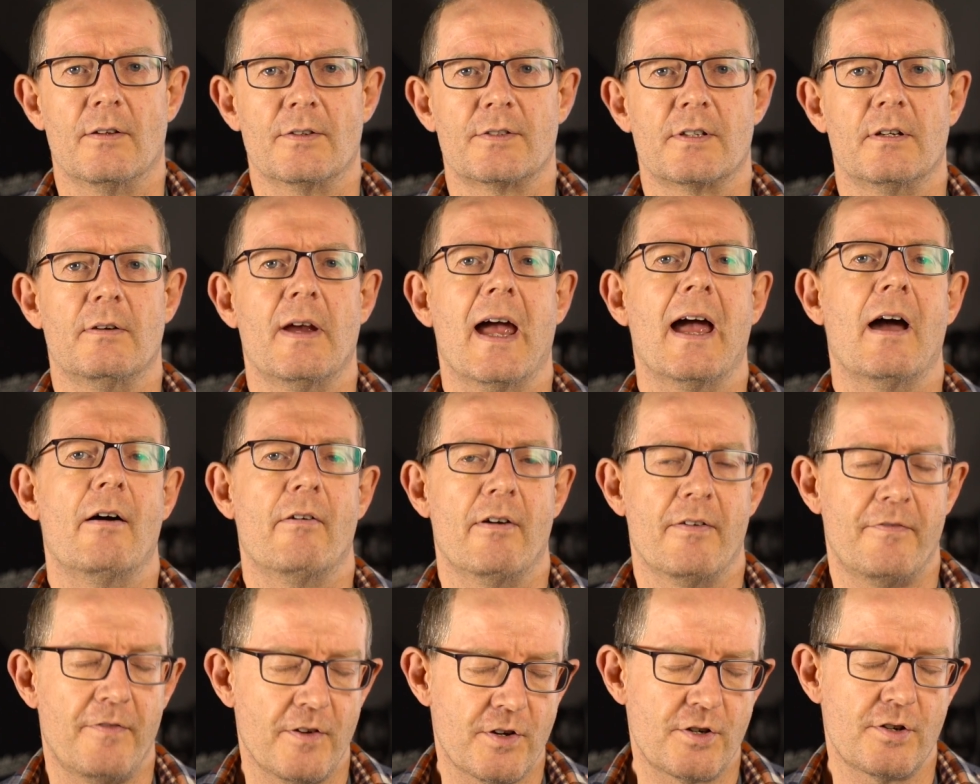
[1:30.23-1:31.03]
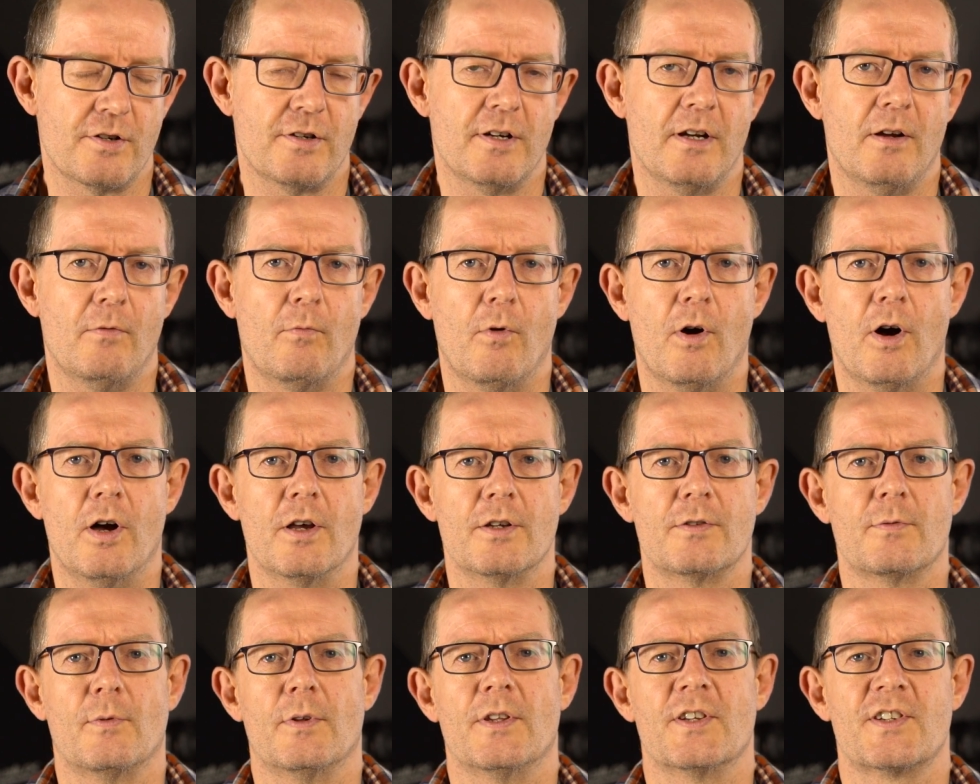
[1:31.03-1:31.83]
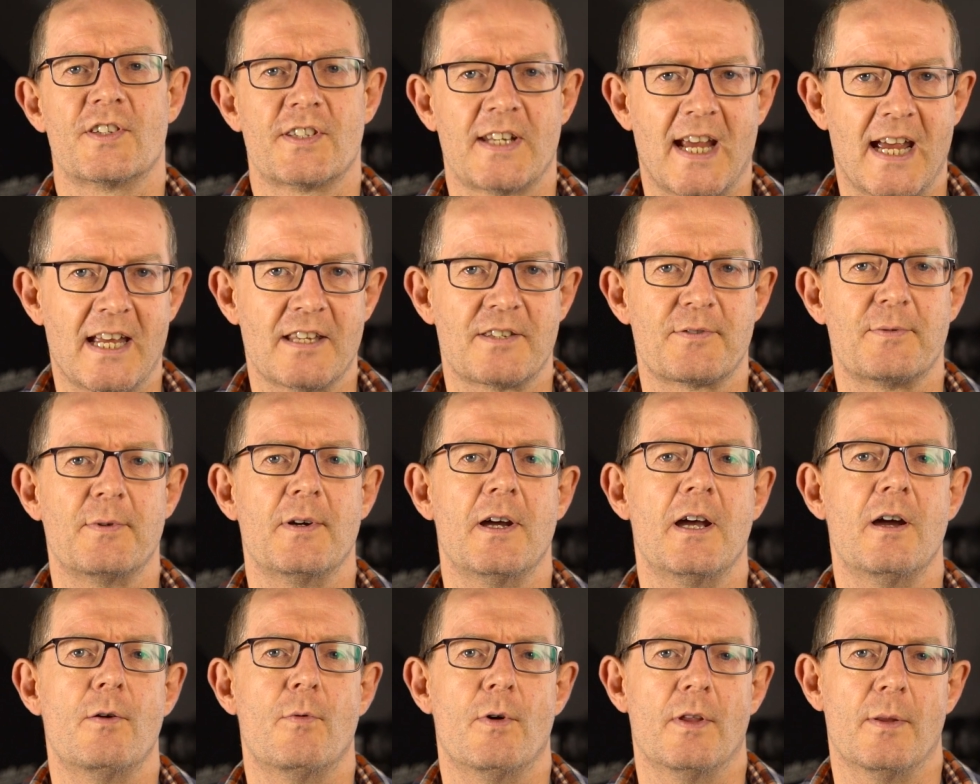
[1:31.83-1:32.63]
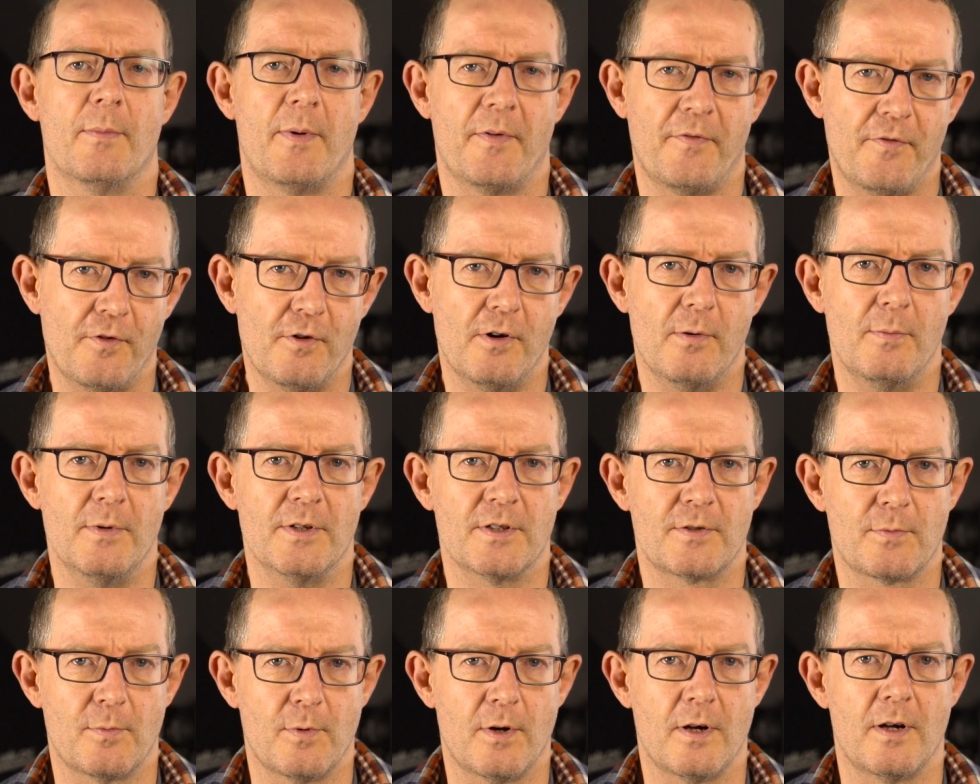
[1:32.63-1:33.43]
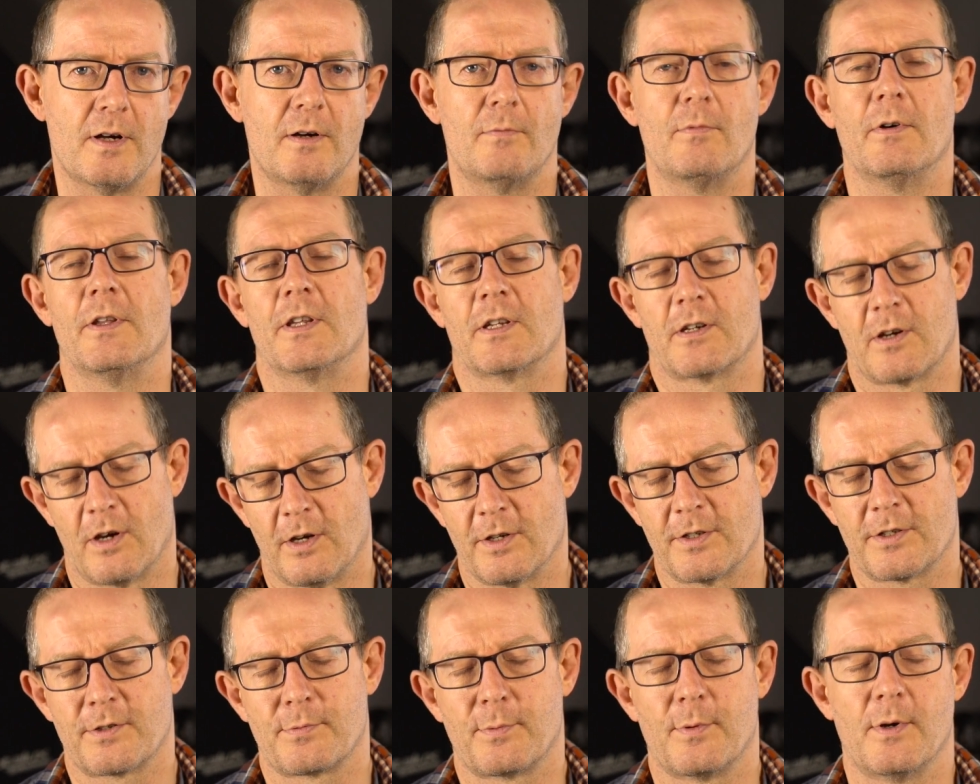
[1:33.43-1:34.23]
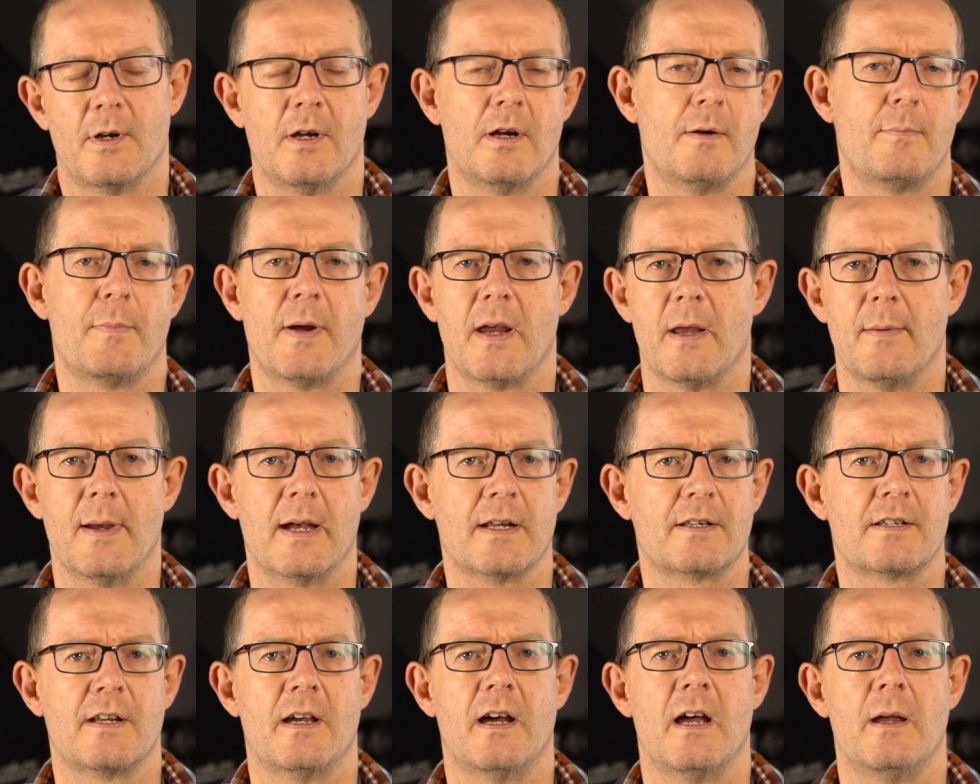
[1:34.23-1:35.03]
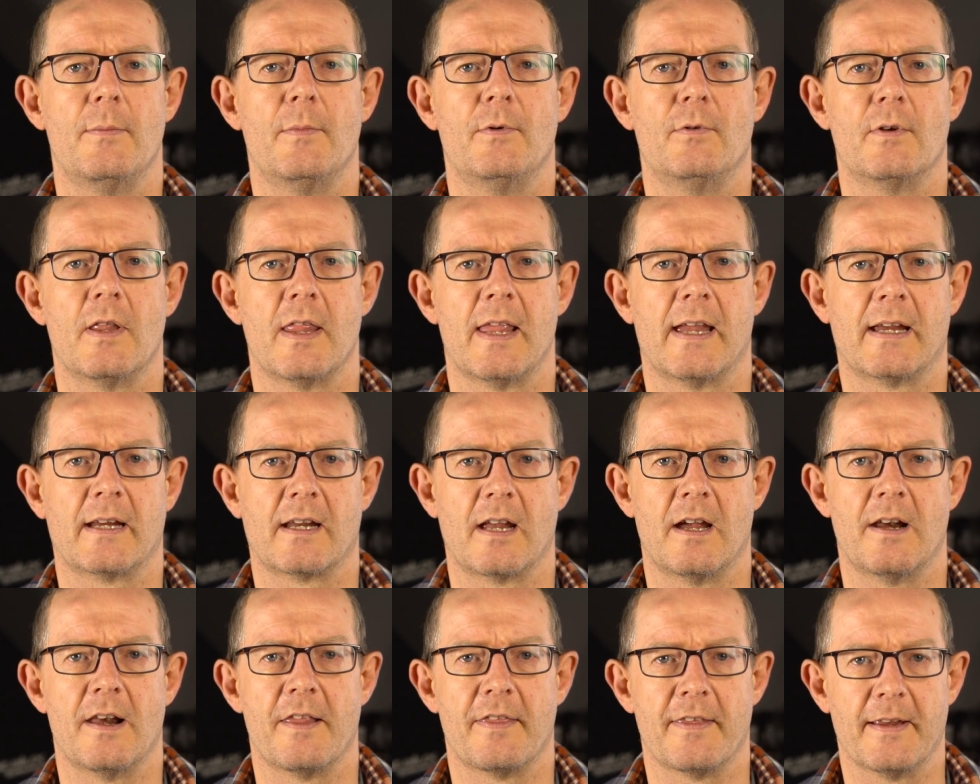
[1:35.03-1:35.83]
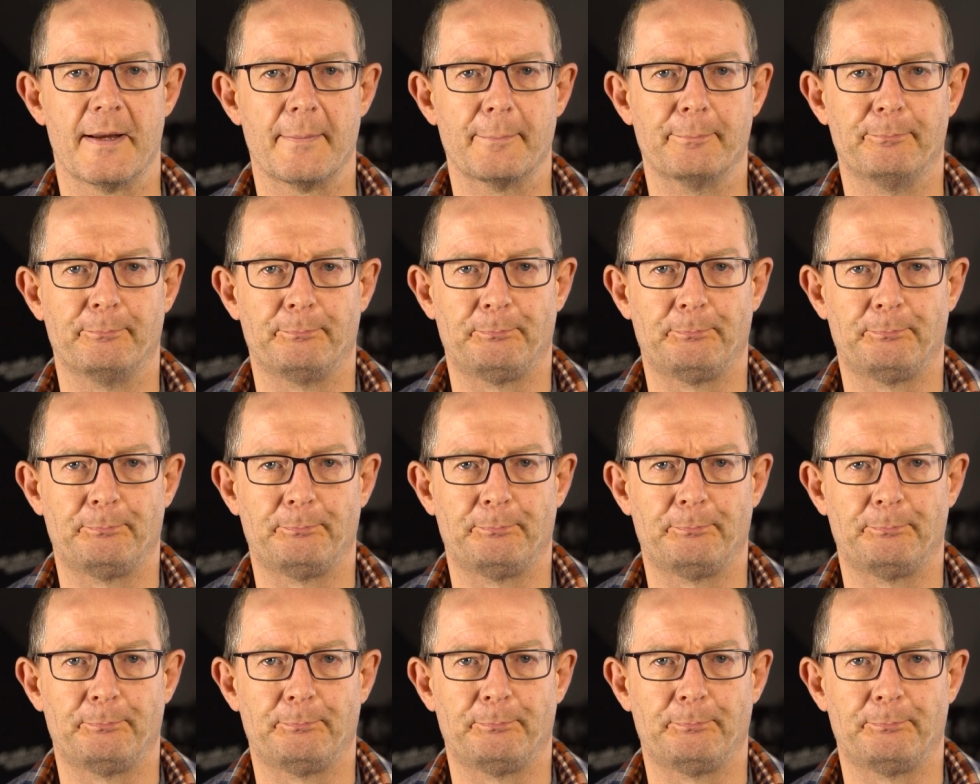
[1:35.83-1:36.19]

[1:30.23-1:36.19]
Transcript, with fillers: So how efficient it was, what the stats were, what the performance were, what the costs were, payback time, all that kind of thing.